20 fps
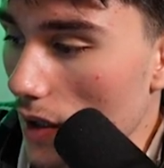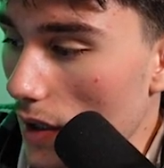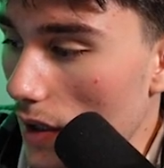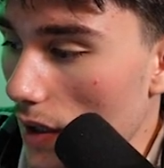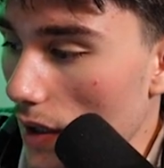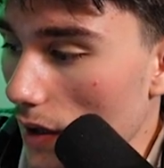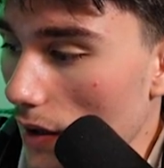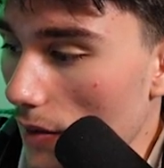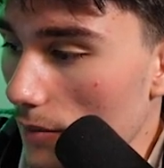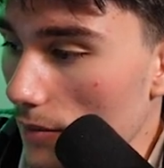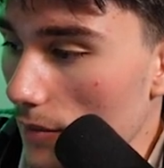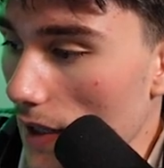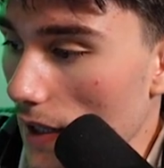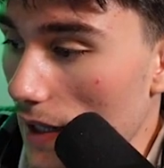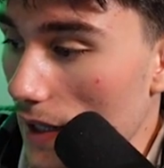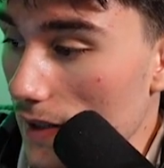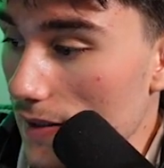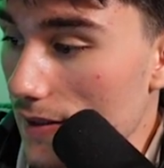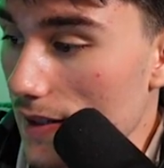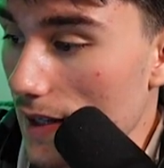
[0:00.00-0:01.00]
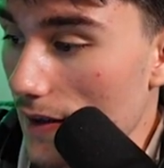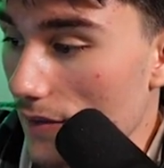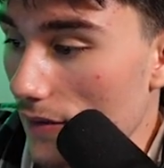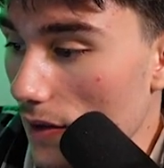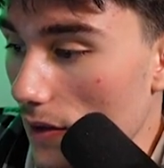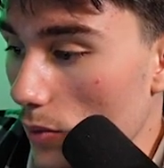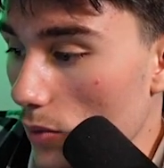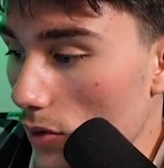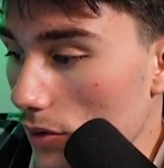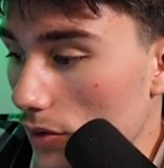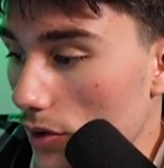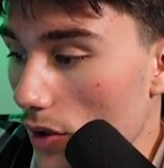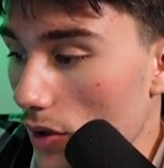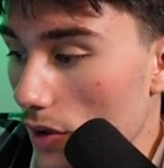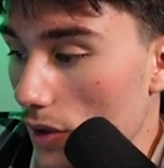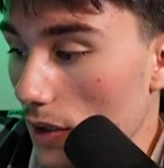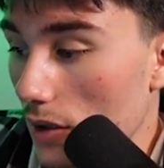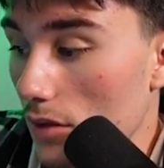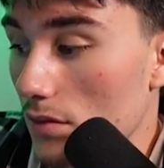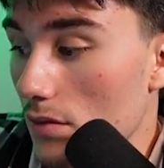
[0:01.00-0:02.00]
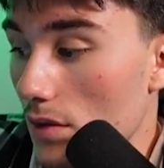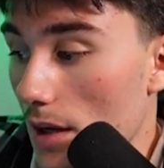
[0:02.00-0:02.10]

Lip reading: That is definitely worth noting.